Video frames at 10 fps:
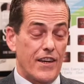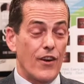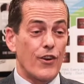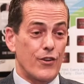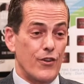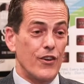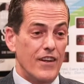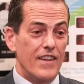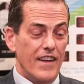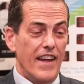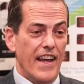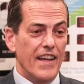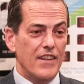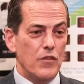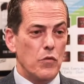character,
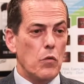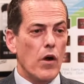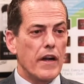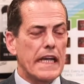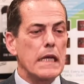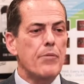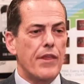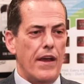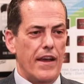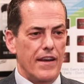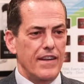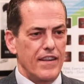and we want to keep that.